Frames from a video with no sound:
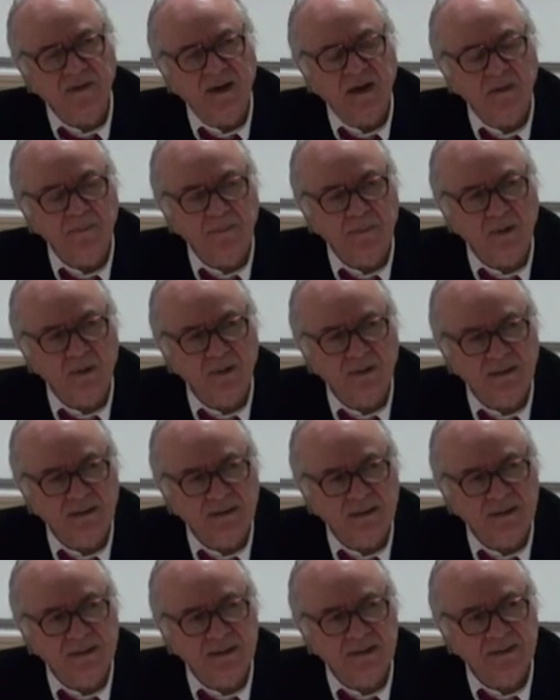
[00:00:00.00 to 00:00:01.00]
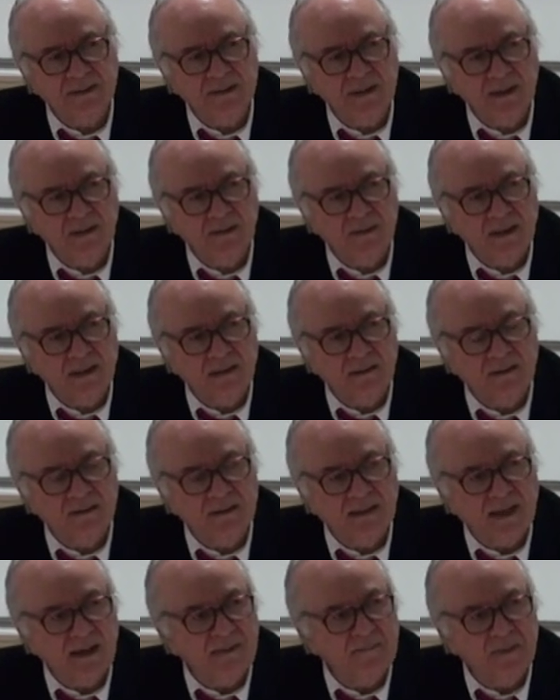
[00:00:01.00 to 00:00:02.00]
very important is to know that
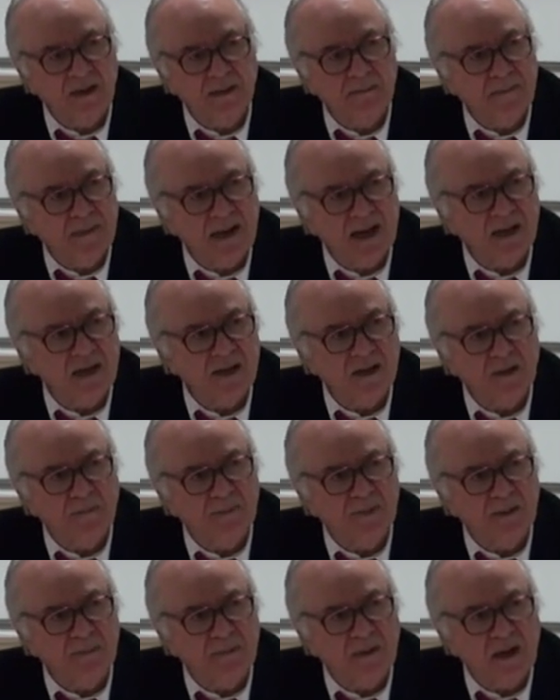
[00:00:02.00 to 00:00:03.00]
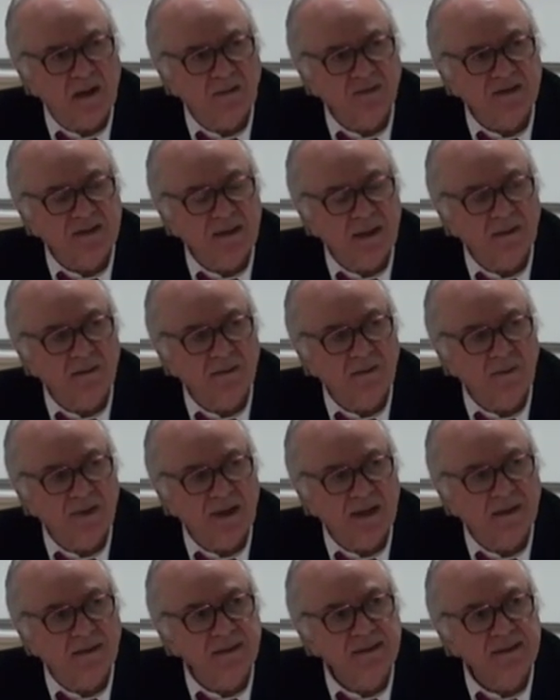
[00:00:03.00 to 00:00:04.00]
there have been many other people outside the
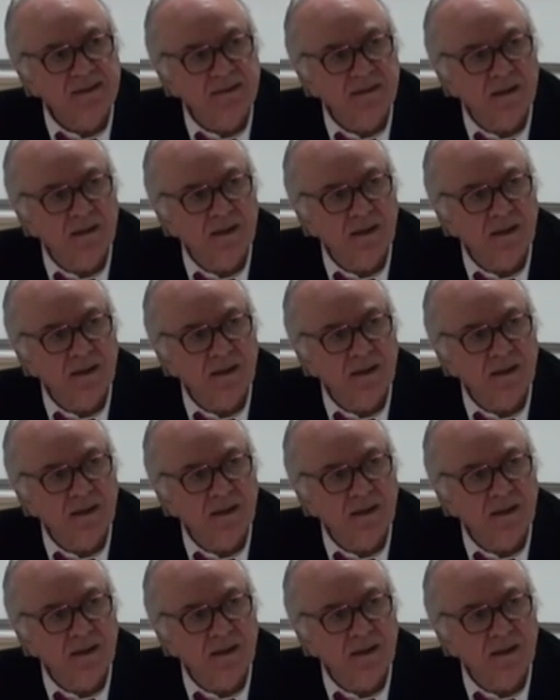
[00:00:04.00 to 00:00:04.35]
West.